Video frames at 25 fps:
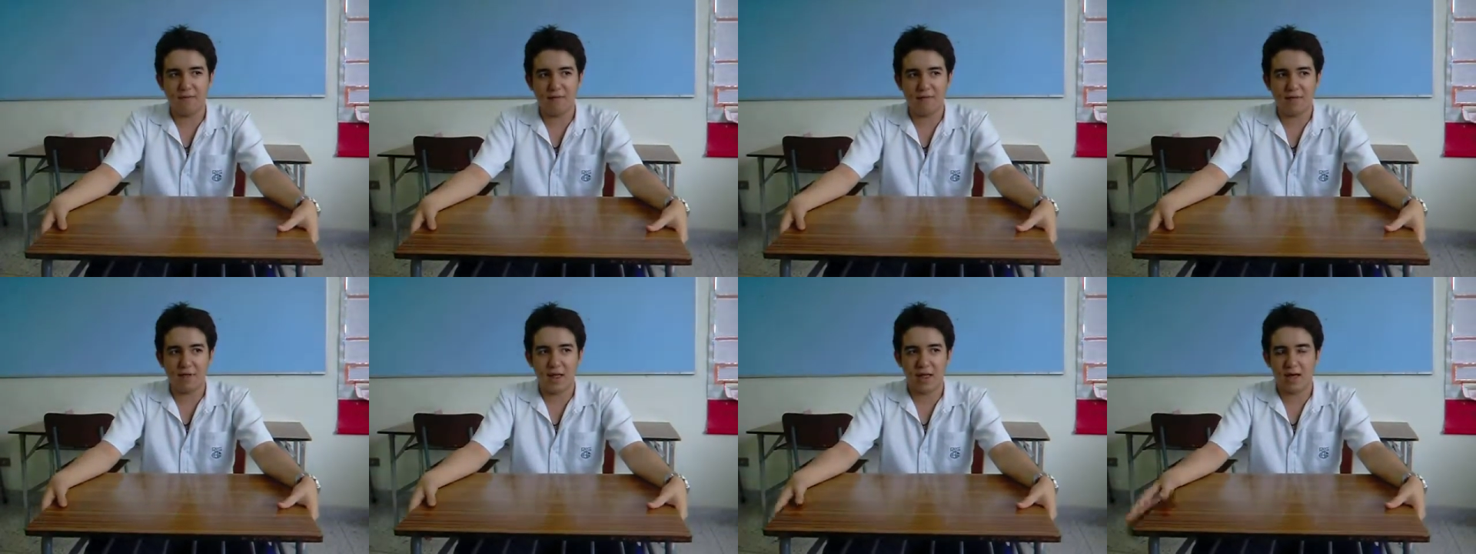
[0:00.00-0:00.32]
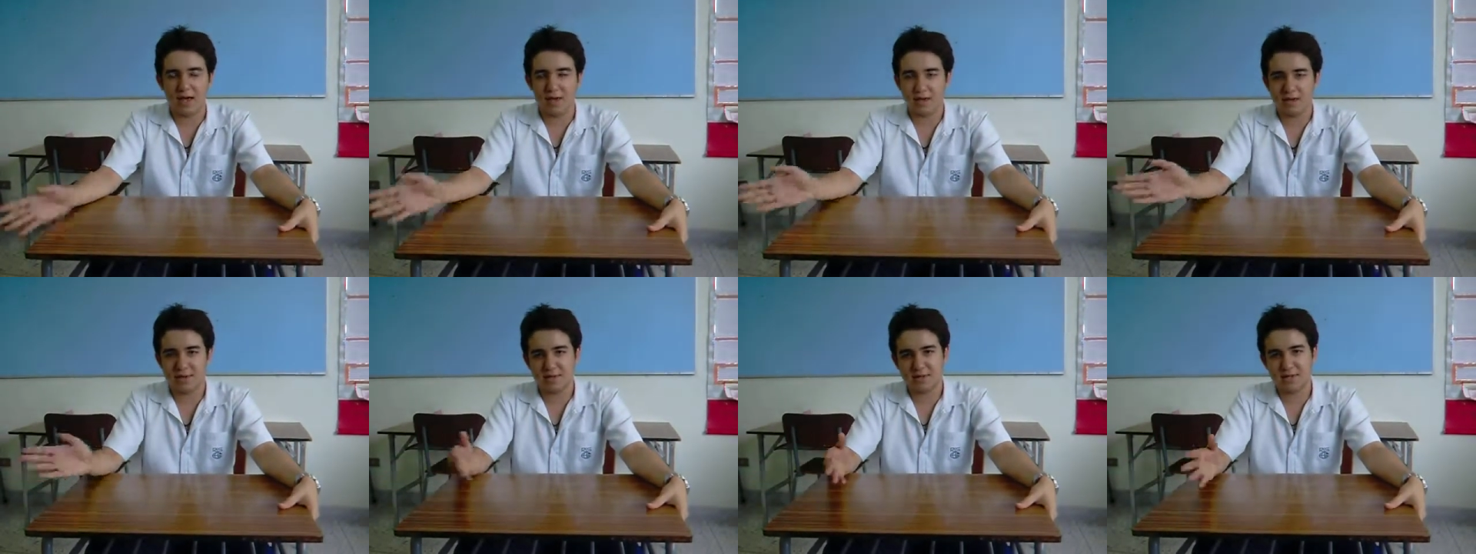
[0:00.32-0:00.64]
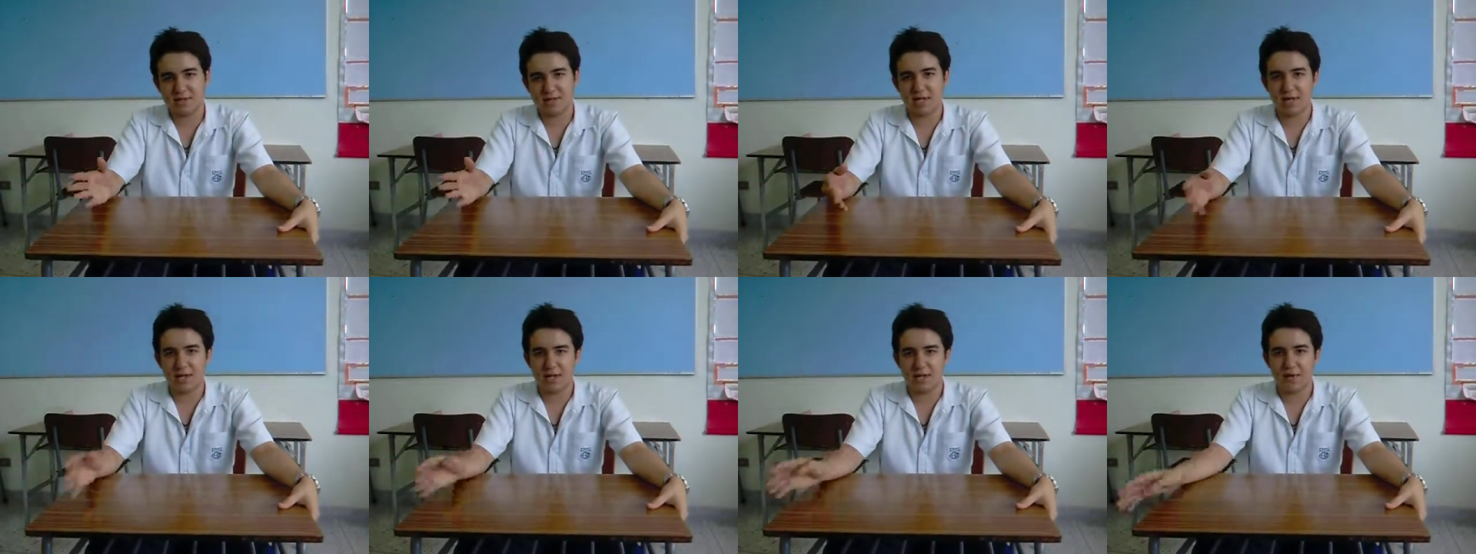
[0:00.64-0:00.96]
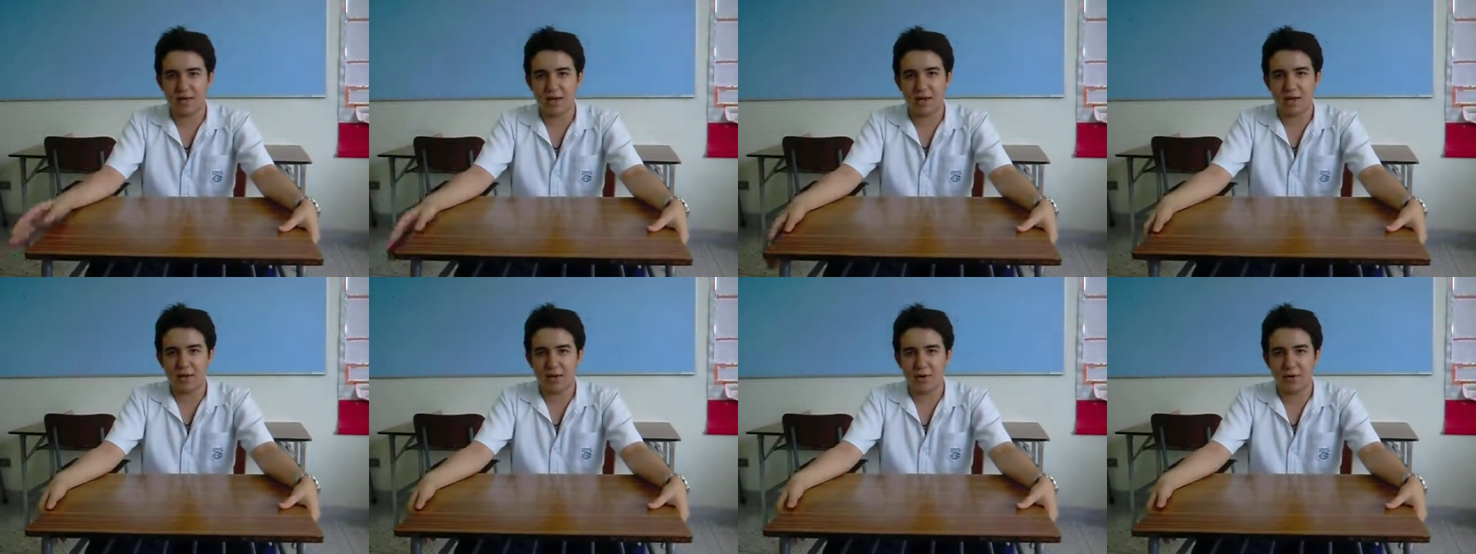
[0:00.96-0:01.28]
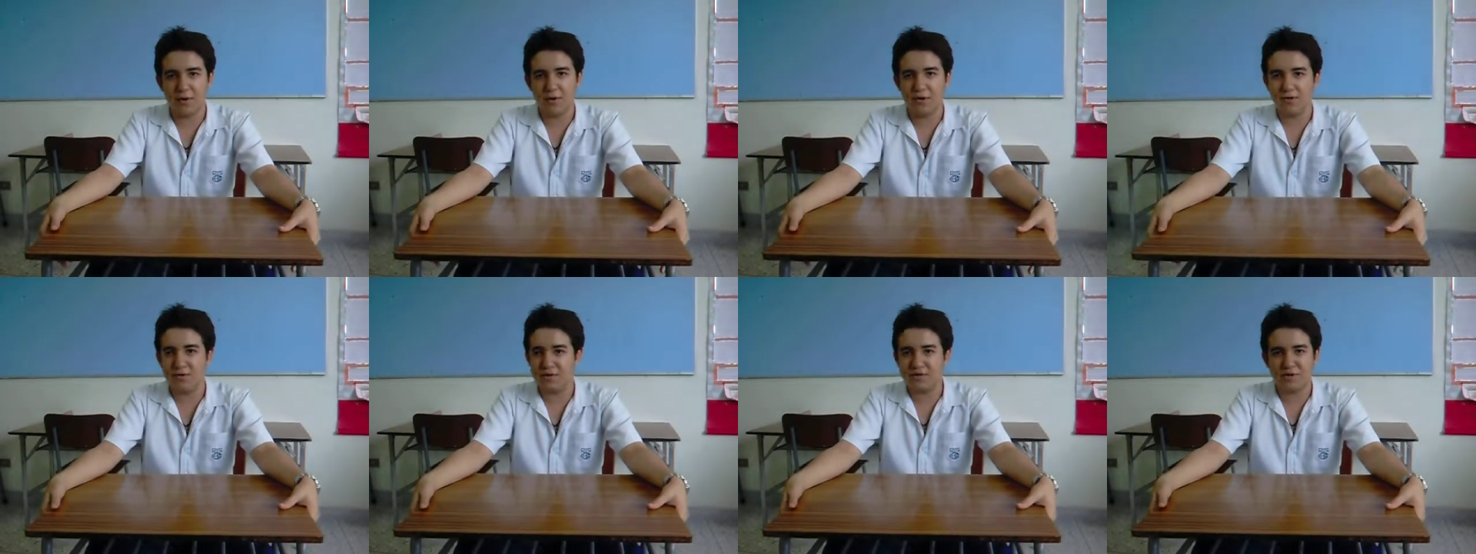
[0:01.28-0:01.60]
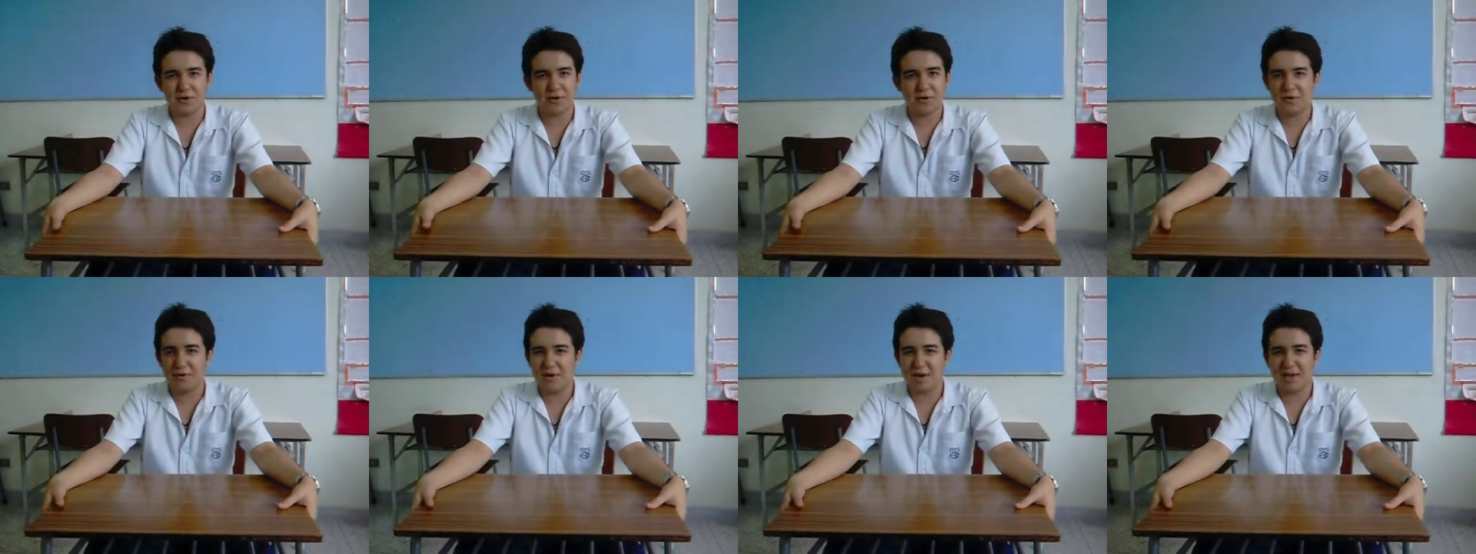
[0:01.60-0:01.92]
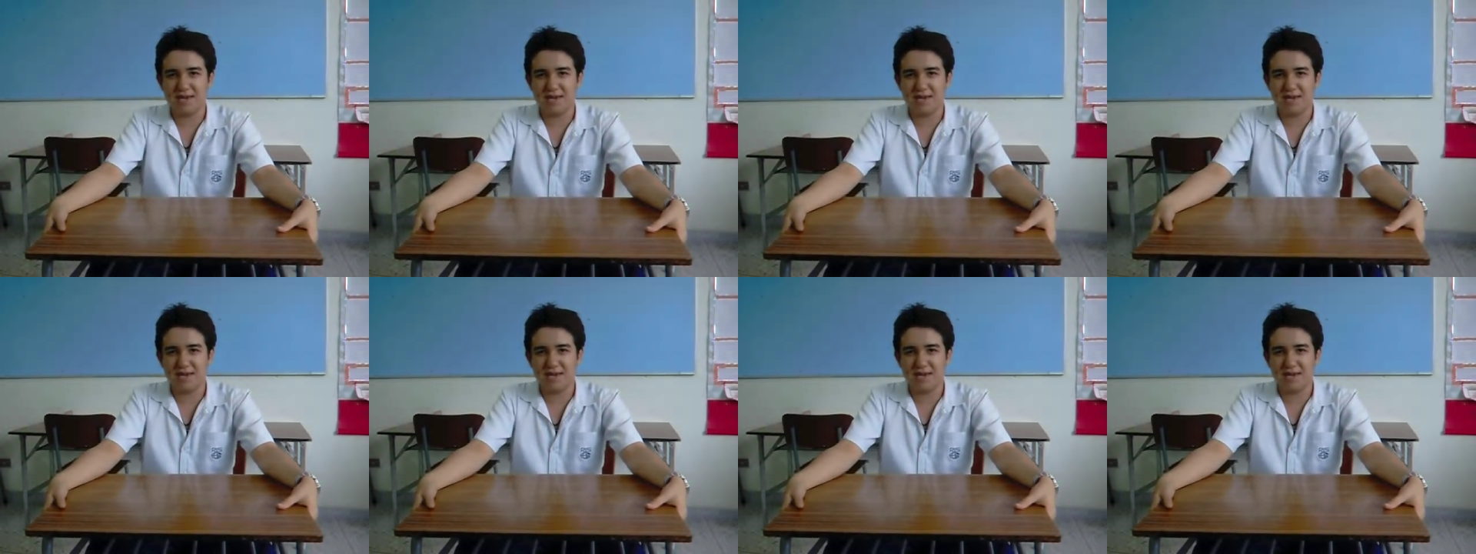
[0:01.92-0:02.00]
like stick to like old school ways.